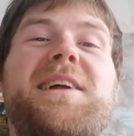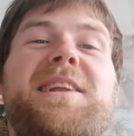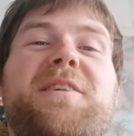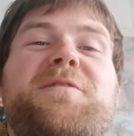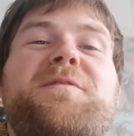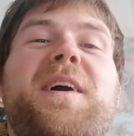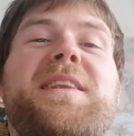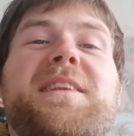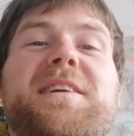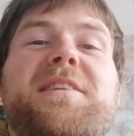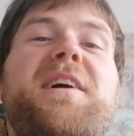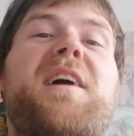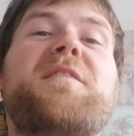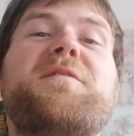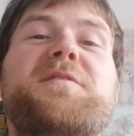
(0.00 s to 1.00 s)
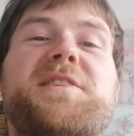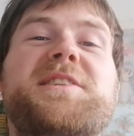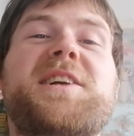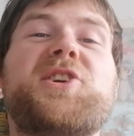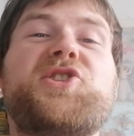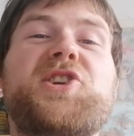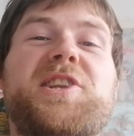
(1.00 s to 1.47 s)
Now, funnily enough,
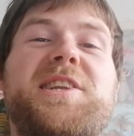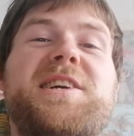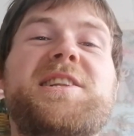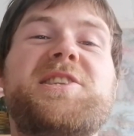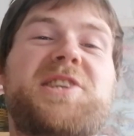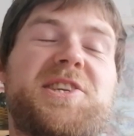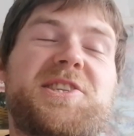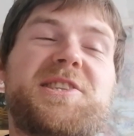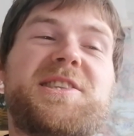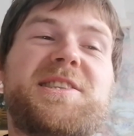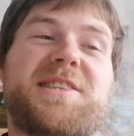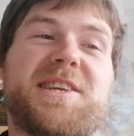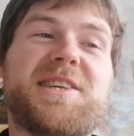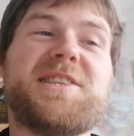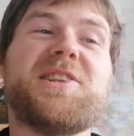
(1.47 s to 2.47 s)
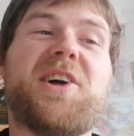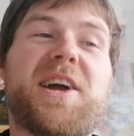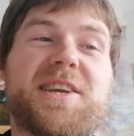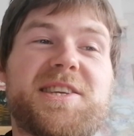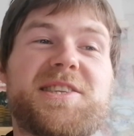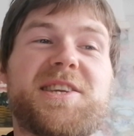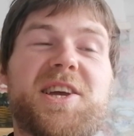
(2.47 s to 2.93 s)
this actually leads us to the
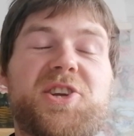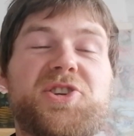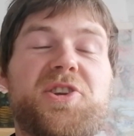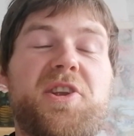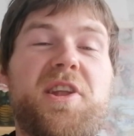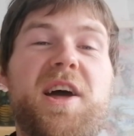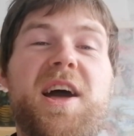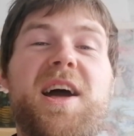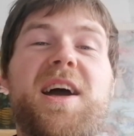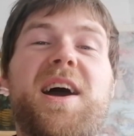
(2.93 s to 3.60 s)
dislike section.